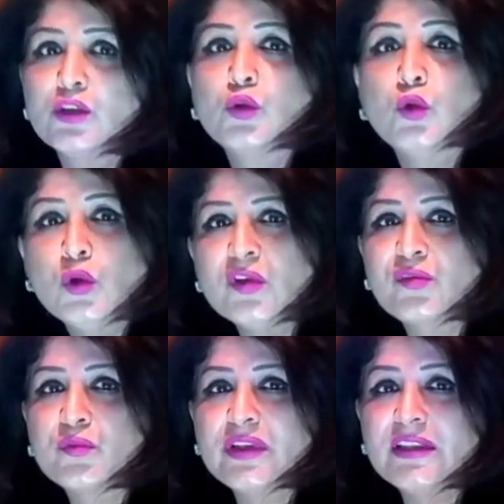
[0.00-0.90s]
goes
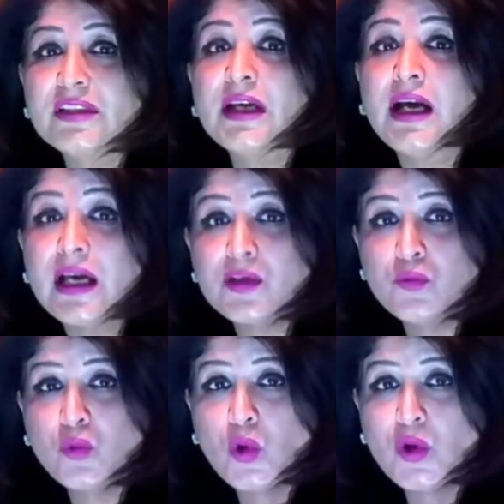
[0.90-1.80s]
with
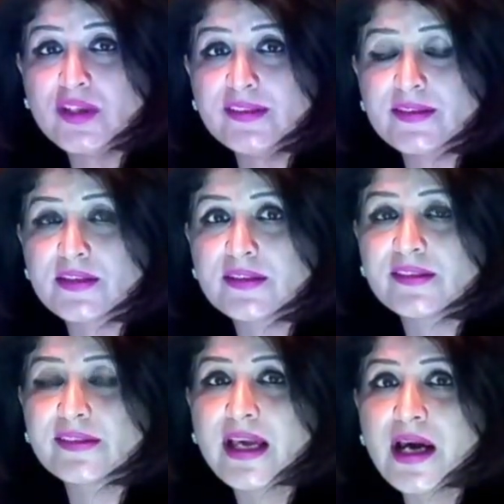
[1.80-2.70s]
unvoiced
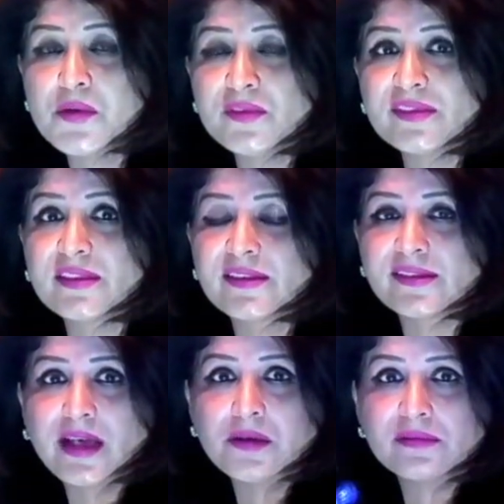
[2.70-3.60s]
sounds, the
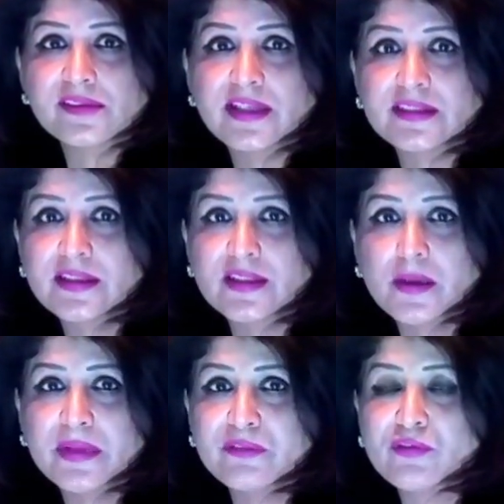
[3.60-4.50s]
sounds that are
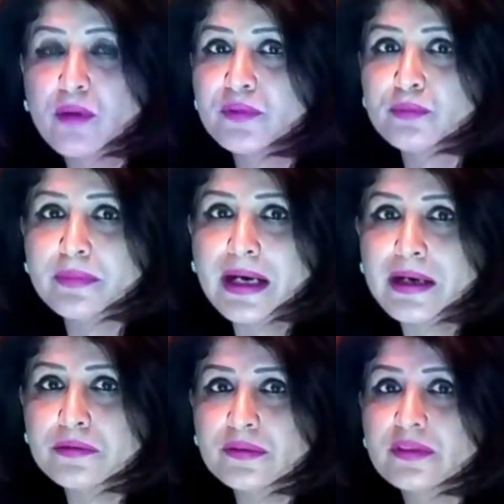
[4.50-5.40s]
coming from your
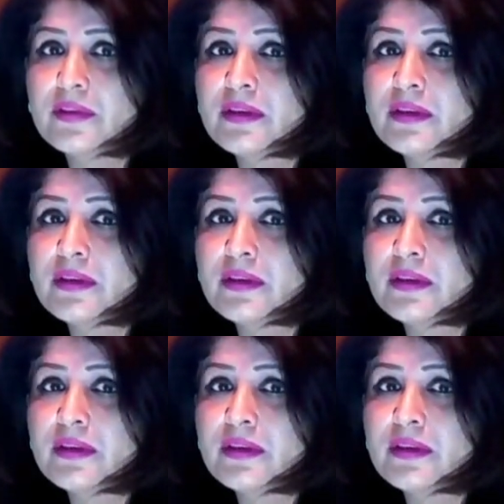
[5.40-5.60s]
mouth,